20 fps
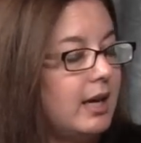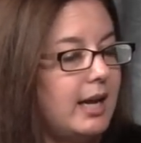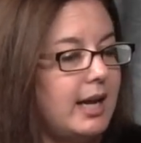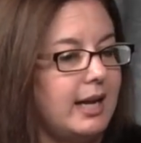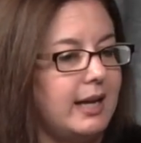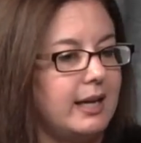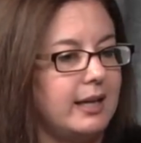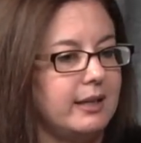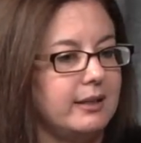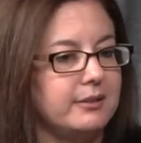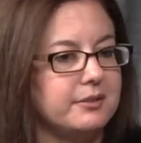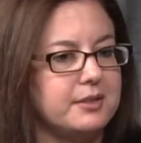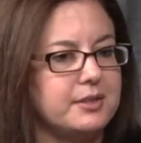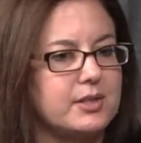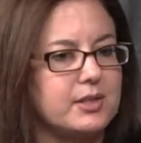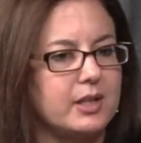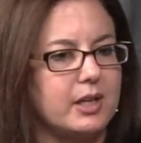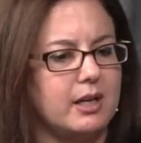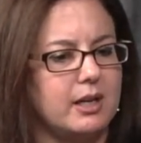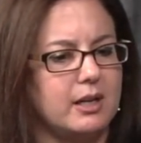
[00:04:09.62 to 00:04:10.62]

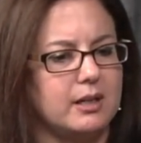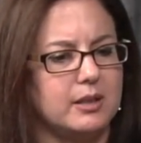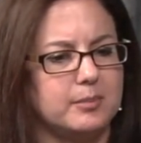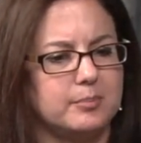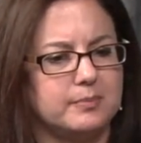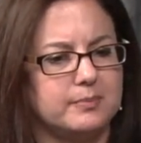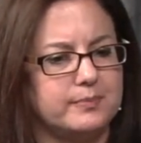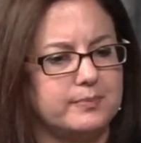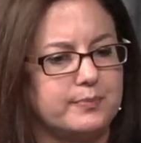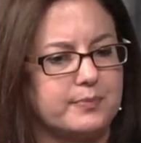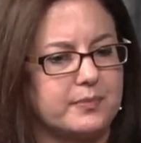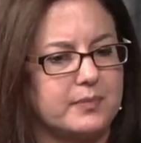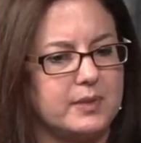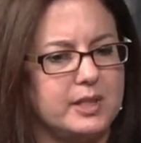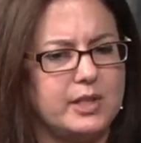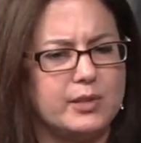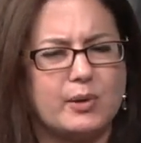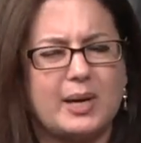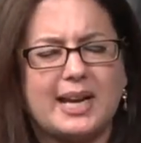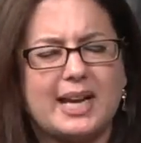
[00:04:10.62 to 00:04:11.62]
and um,
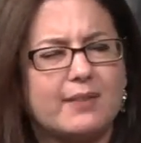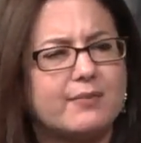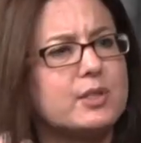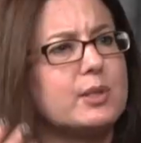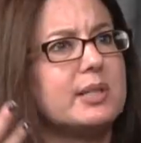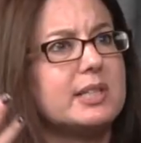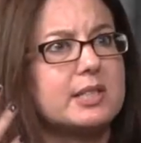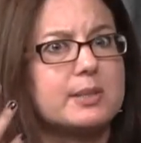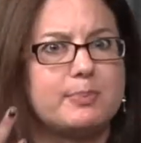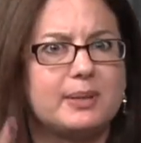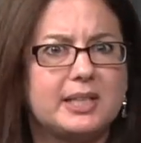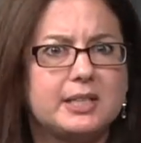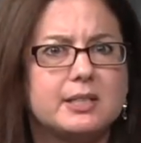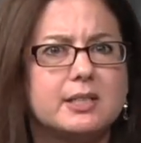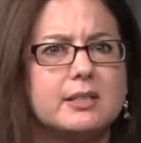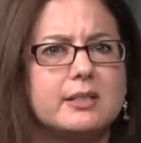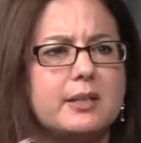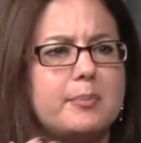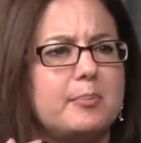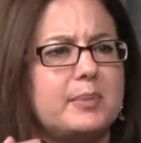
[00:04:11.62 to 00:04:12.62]
you know i have to explain
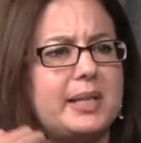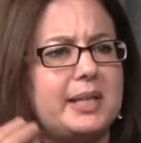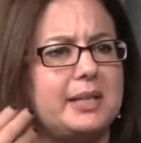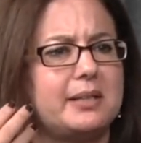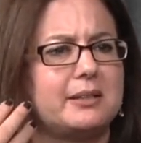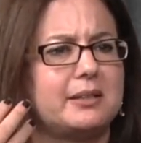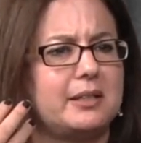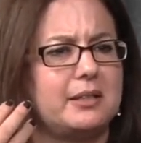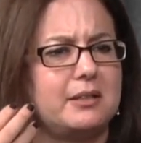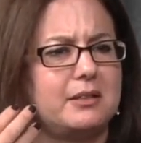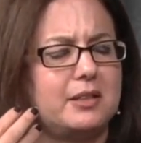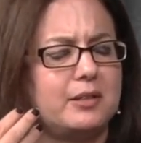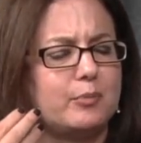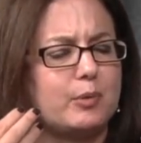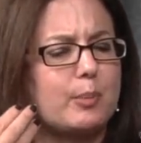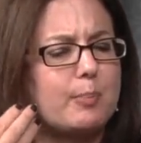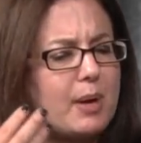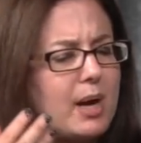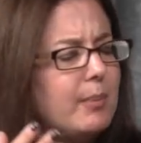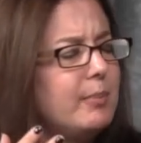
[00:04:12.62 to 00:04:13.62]
to them like the, the
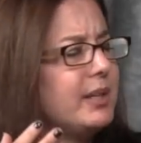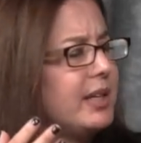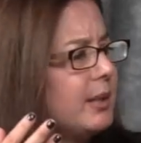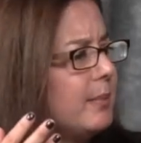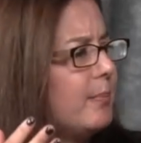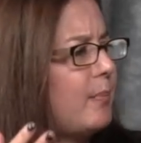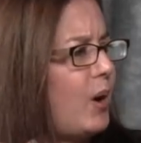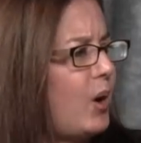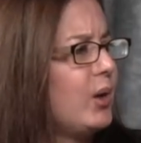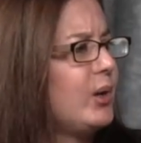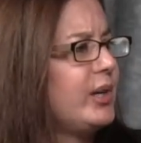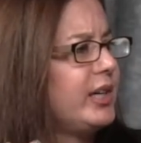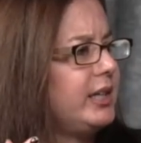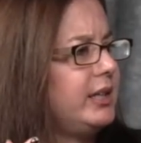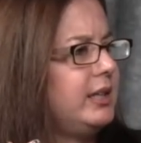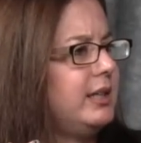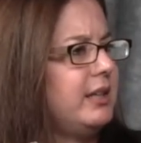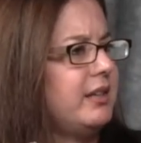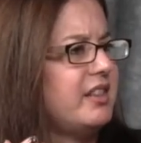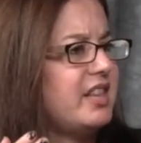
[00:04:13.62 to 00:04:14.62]
republican
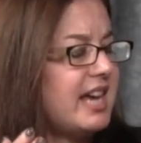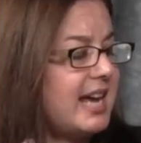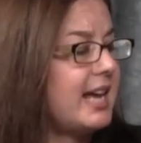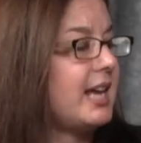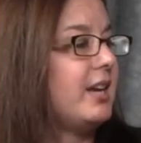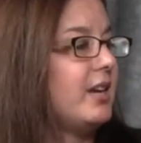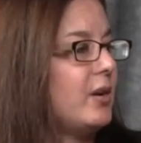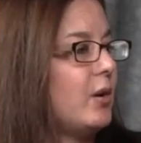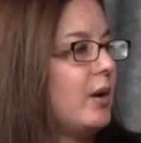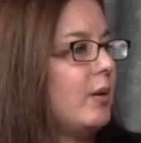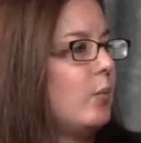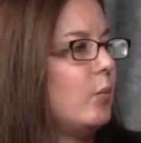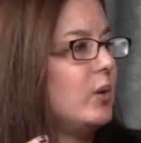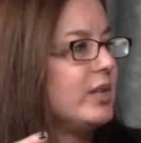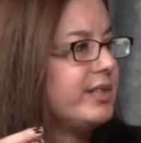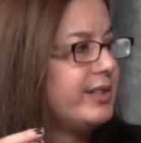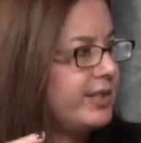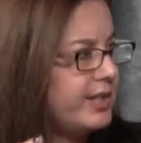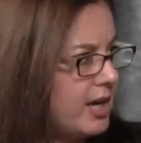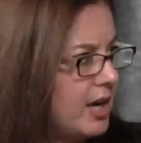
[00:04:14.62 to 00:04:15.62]
party then
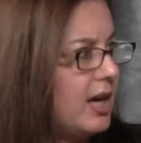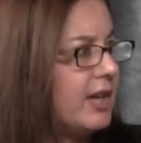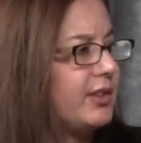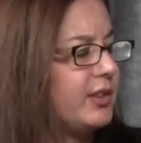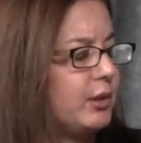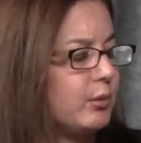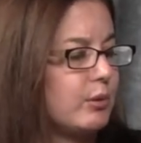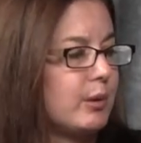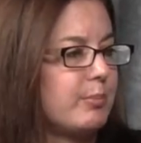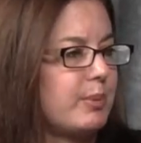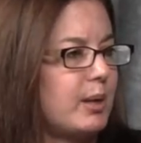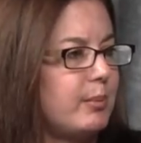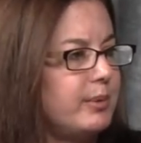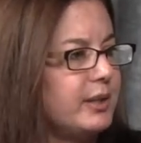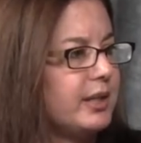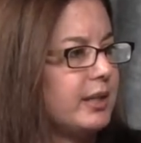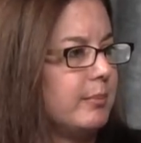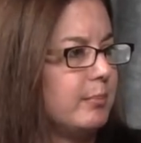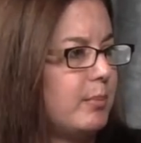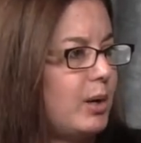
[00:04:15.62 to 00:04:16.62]
was not the
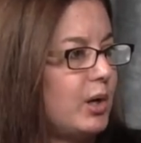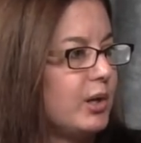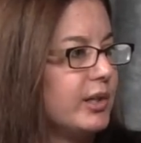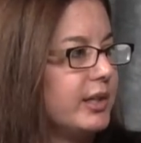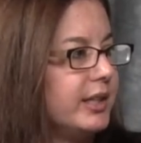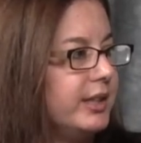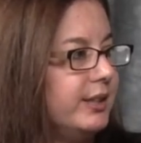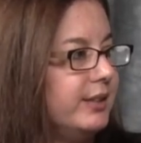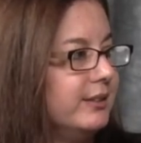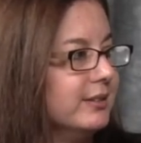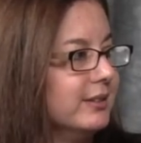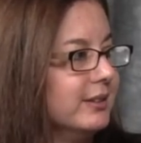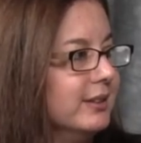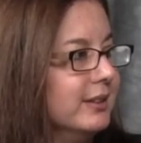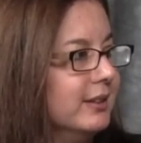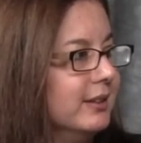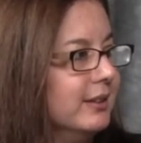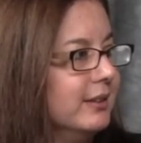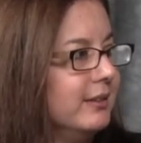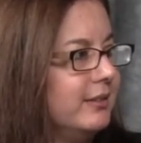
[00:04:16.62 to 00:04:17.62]
republican party
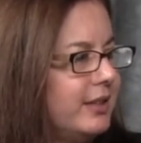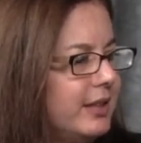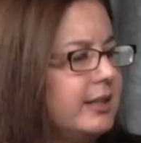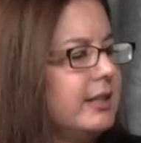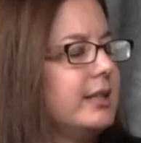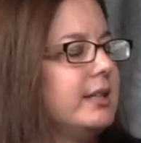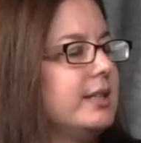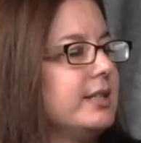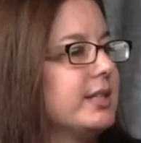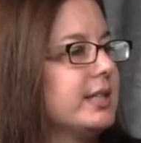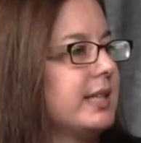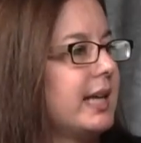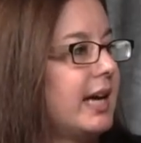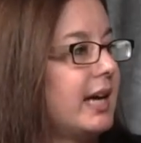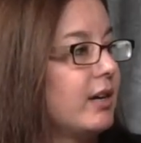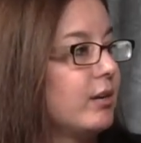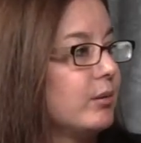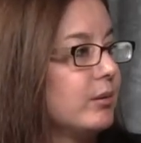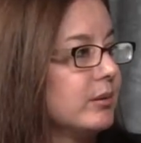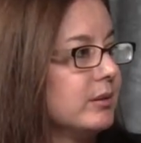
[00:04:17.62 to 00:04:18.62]
that it is
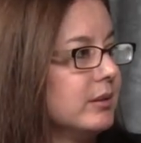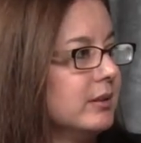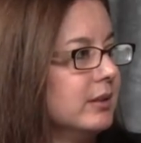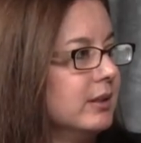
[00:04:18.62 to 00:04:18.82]
now